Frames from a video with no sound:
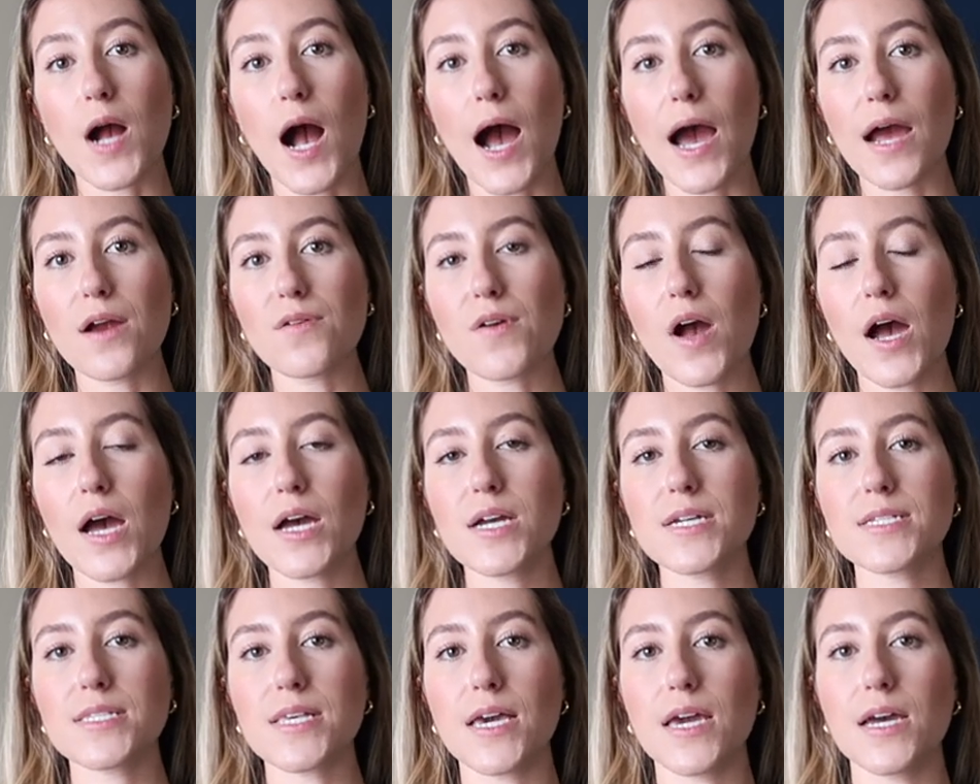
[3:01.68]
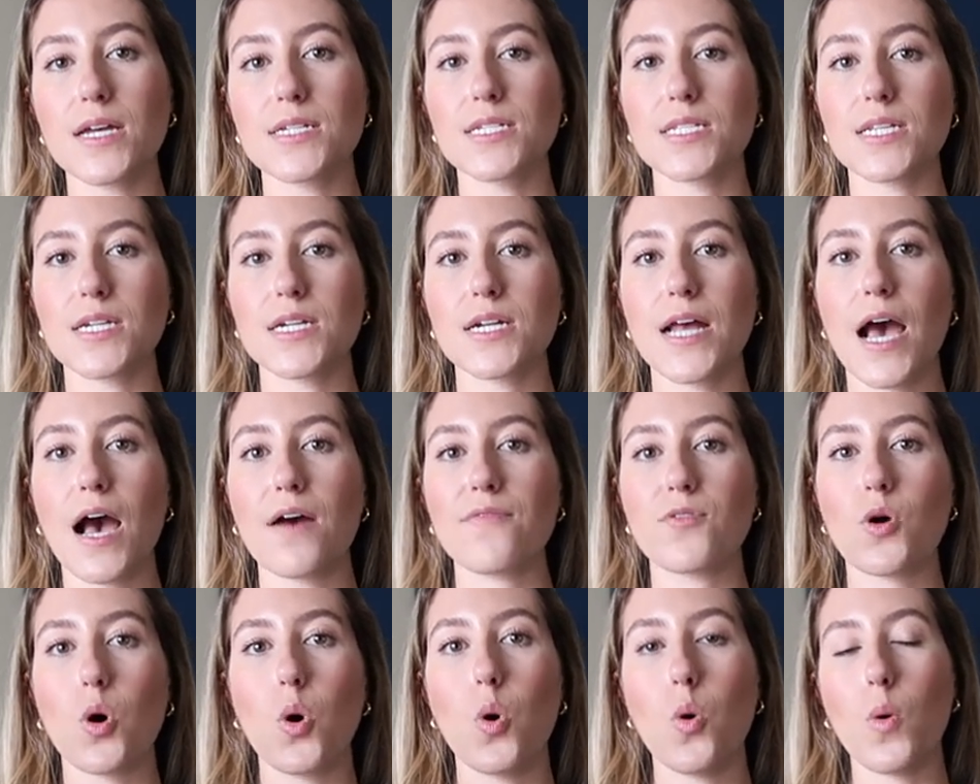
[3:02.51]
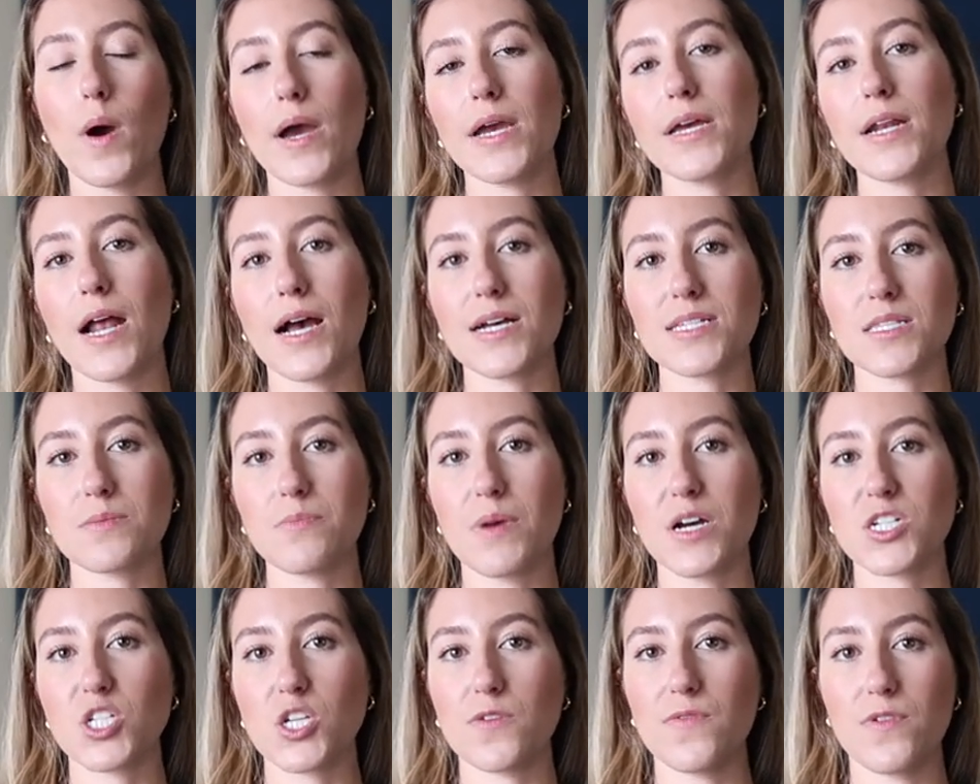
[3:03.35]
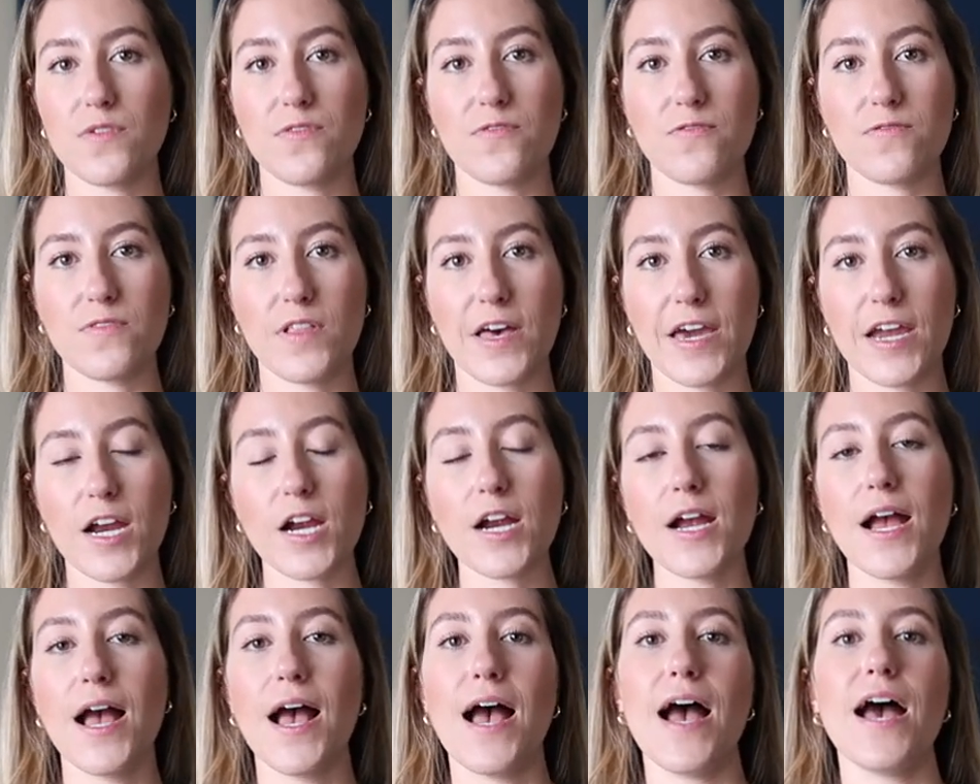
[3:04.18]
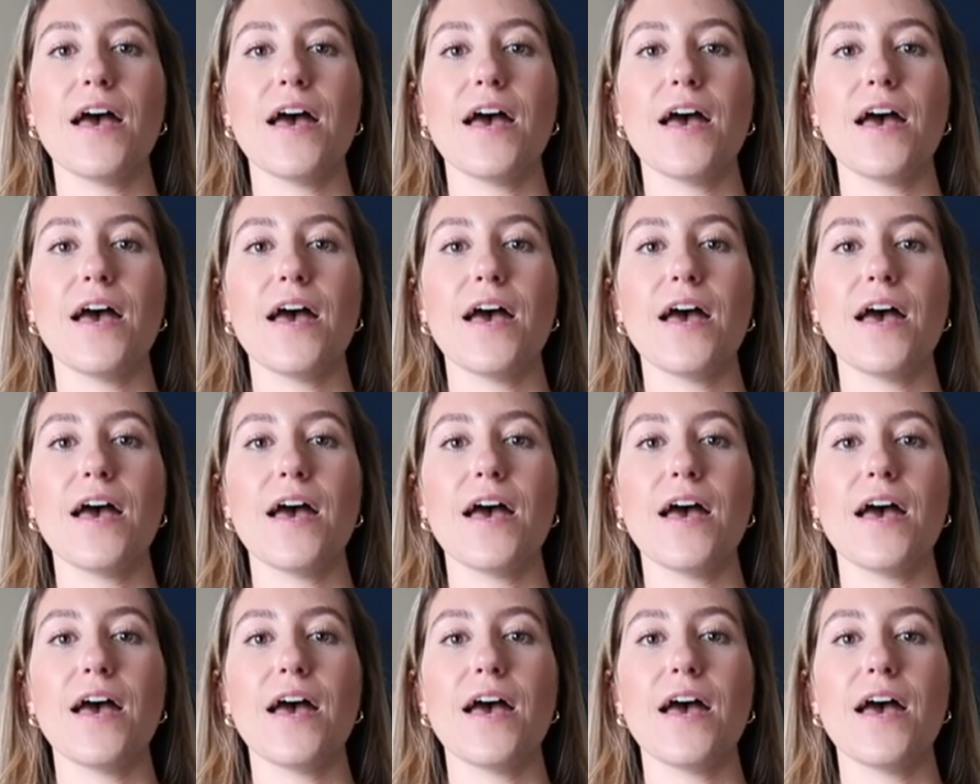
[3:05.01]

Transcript: high rise and didn't have quite as much of a flare,